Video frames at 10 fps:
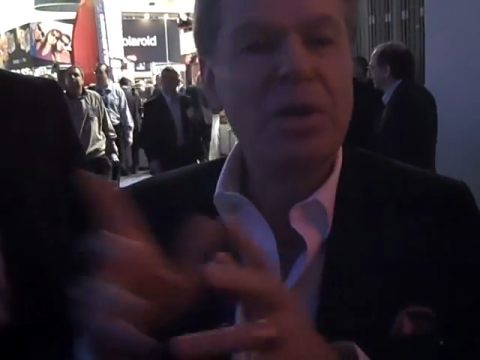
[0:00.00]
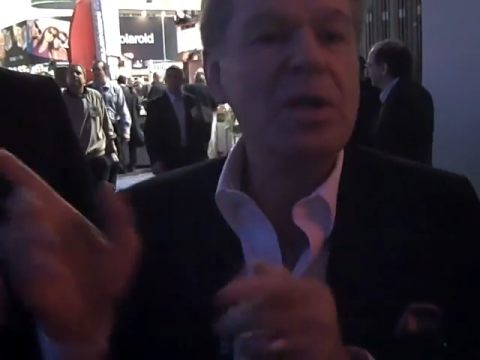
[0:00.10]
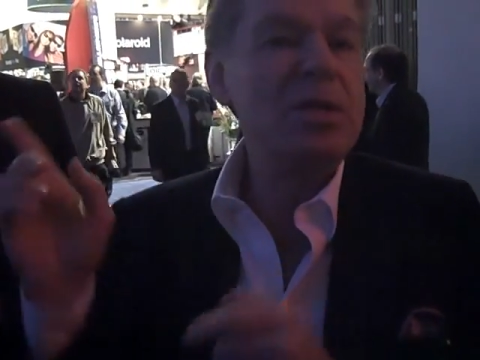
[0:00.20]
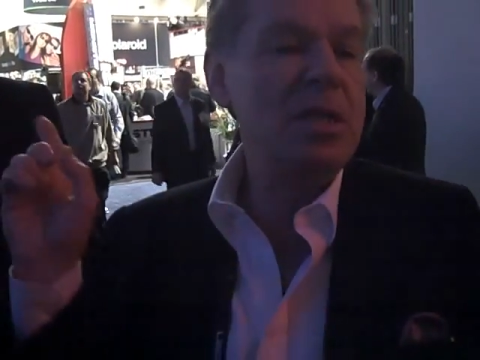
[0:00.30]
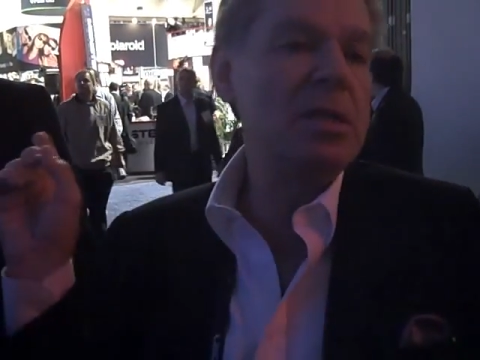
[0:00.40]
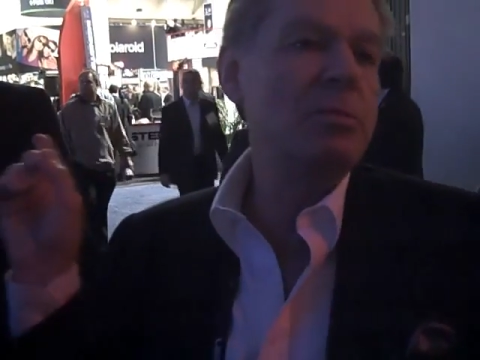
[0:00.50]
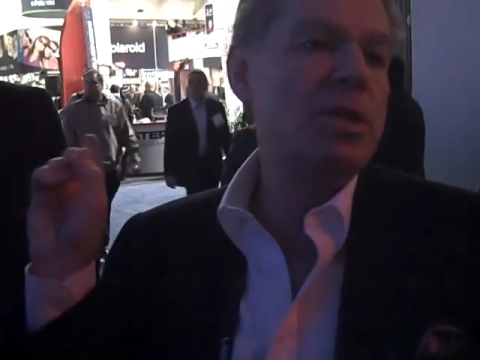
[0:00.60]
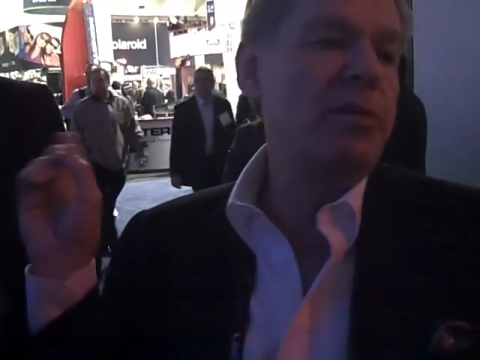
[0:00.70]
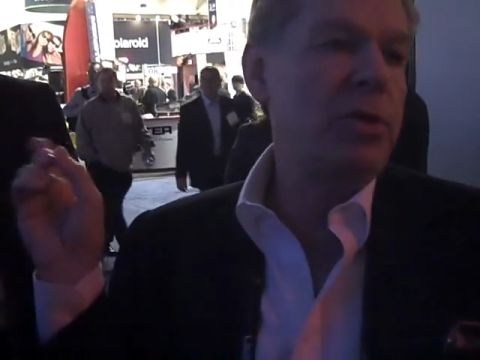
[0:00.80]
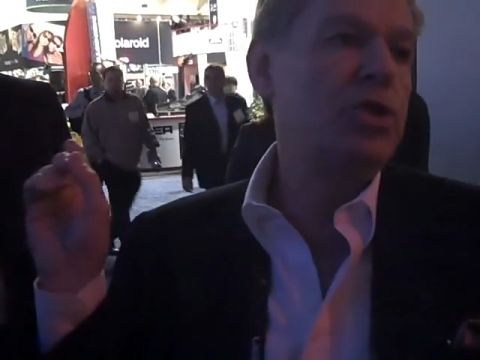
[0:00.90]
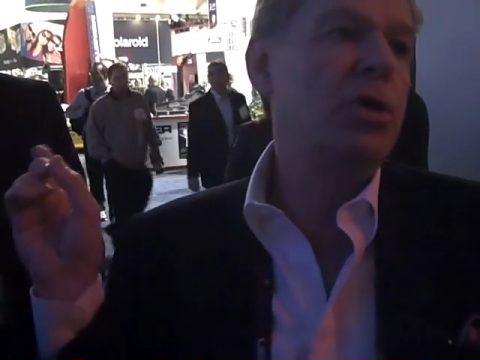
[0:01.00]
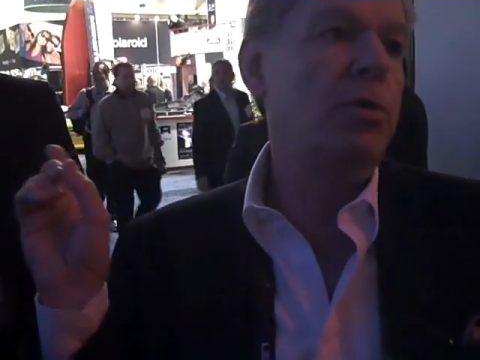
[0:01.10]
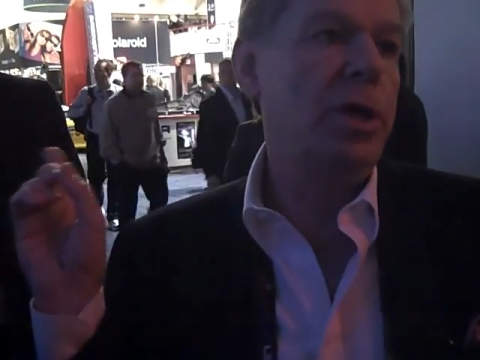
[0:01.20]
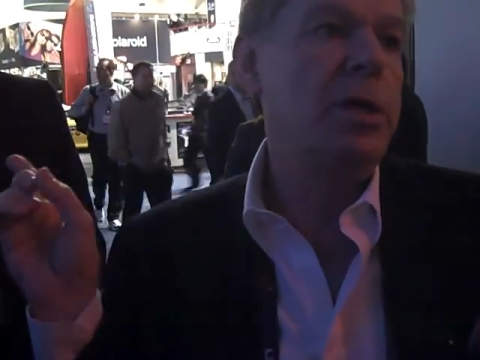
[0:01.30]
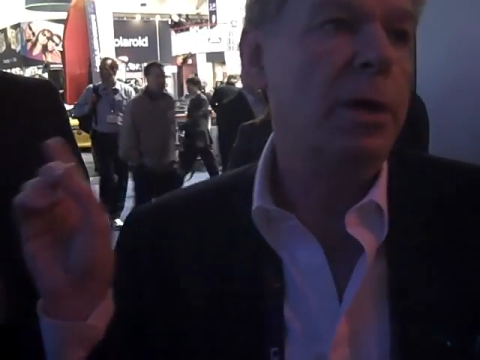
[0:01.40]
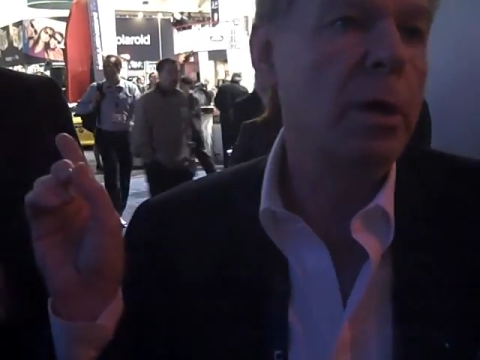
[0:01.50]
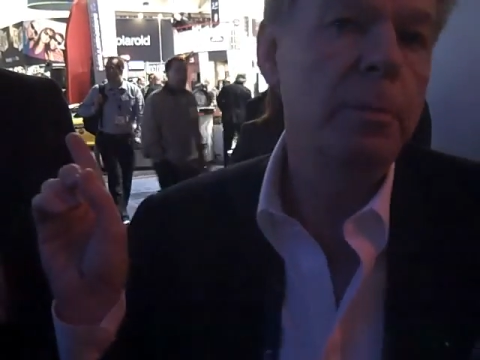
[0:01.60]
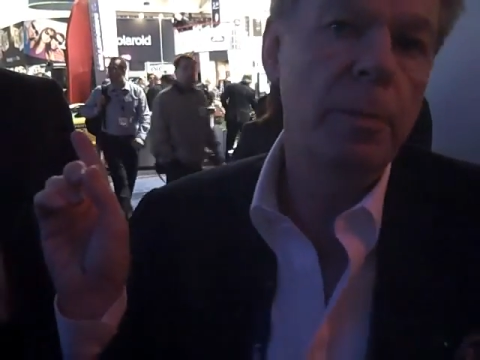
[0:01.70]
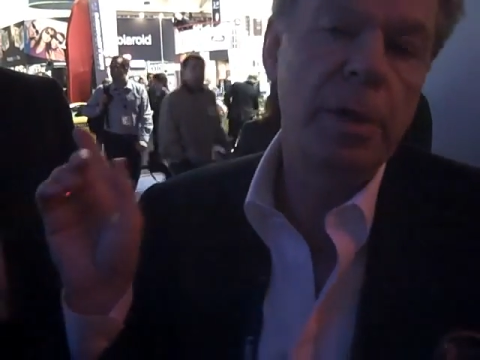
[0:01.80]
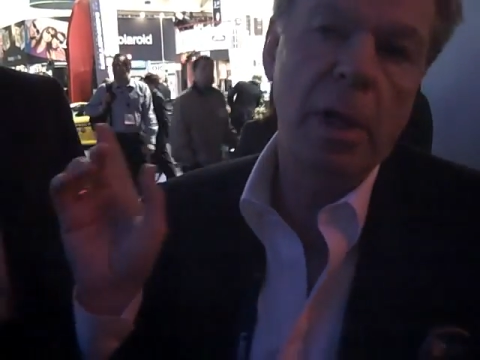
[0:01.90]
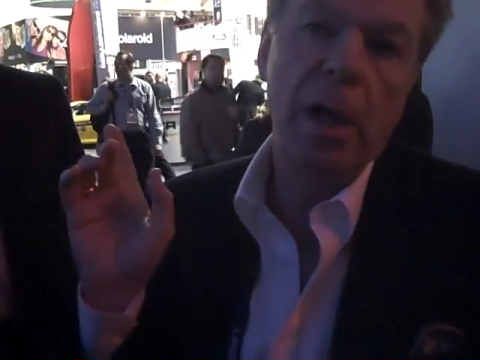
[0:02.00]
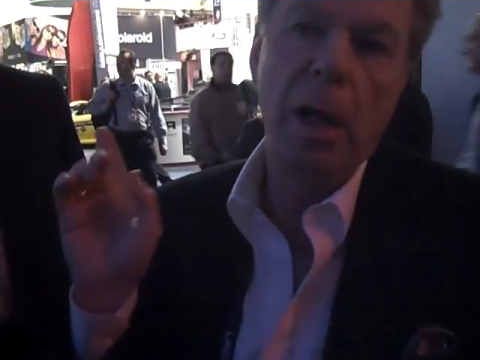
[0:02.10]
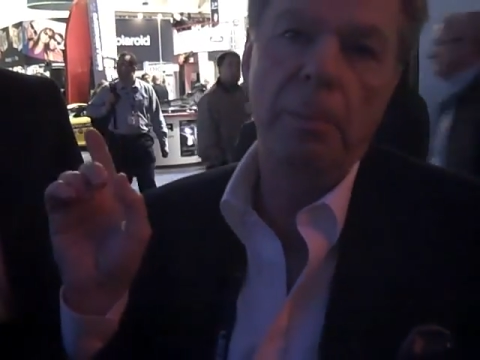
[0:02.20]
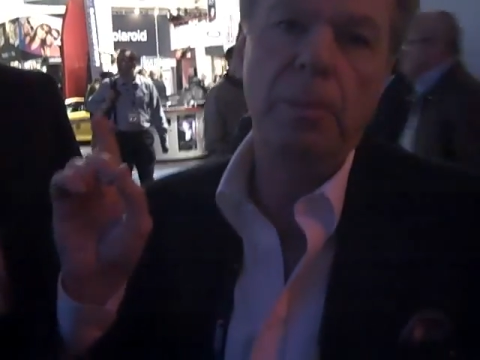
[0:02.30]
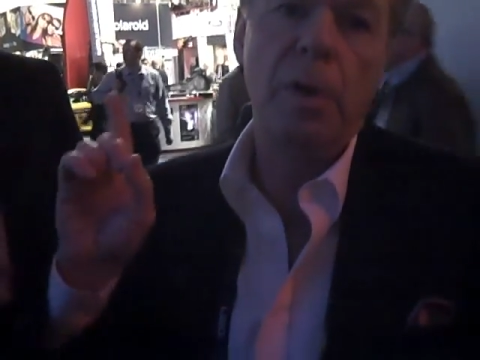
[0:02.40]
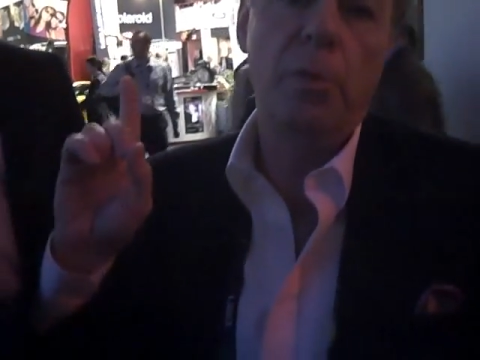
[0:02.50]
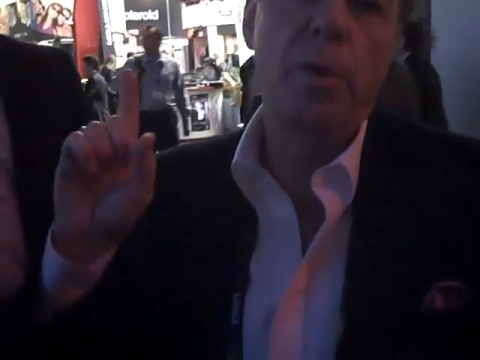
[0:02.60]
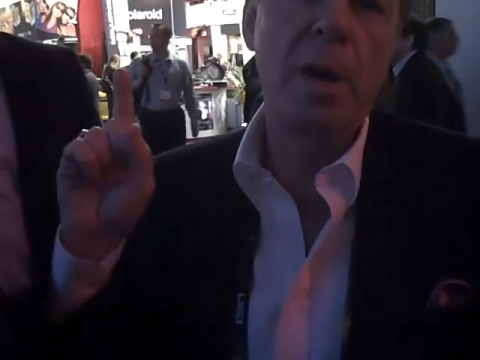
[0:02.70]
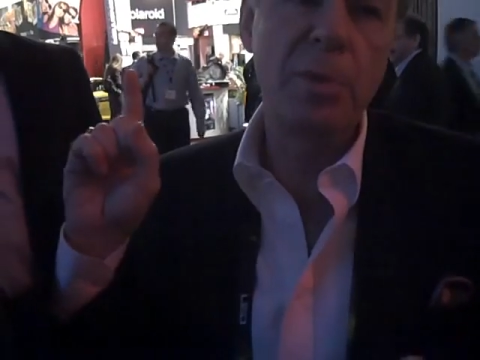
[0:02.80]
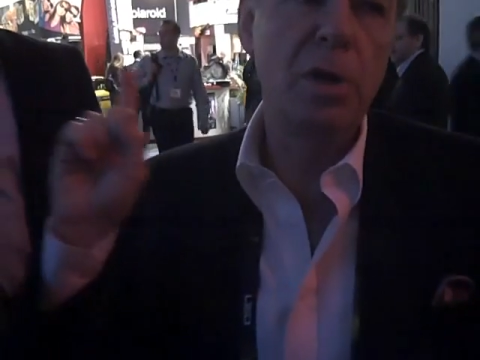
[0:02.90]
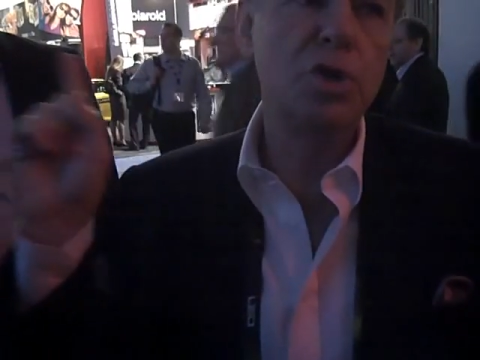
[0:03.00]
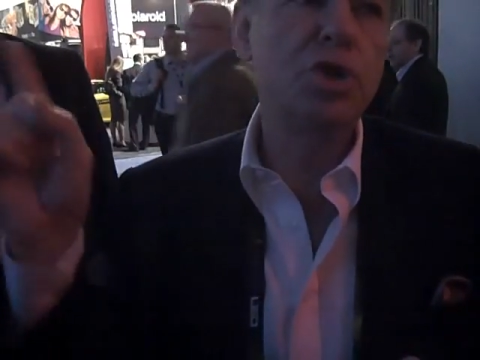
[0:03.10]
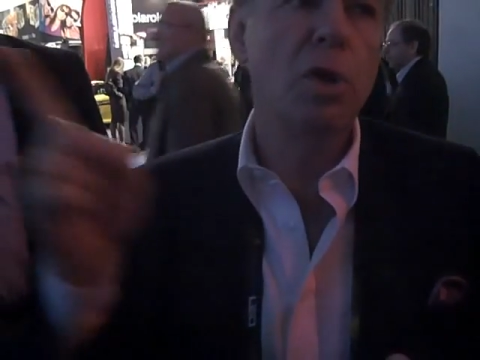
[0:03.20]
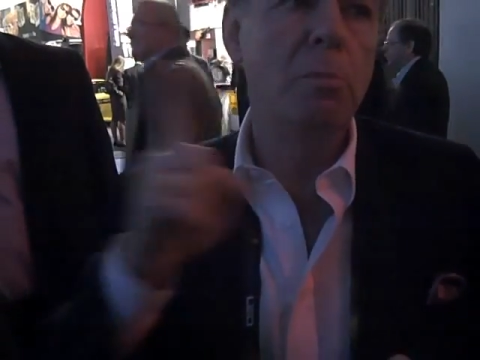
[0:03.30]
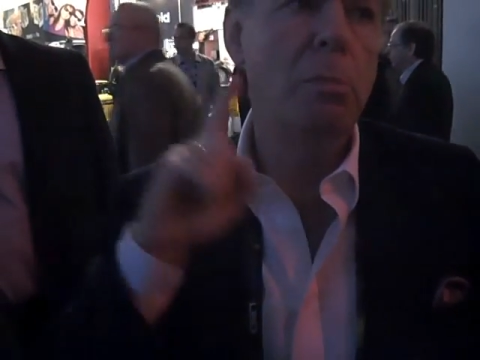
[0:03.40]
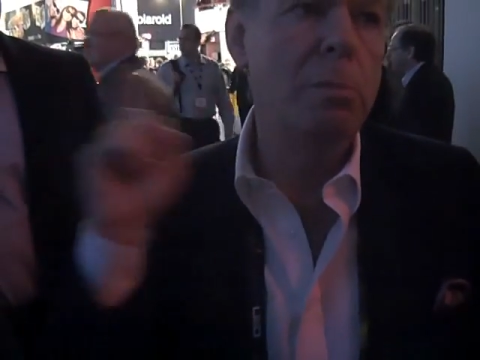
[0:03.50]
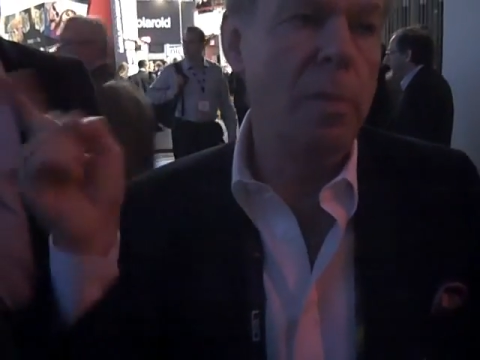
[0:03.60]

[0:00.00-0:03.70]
You're going to see some stuff at Sony here, where I'm going to show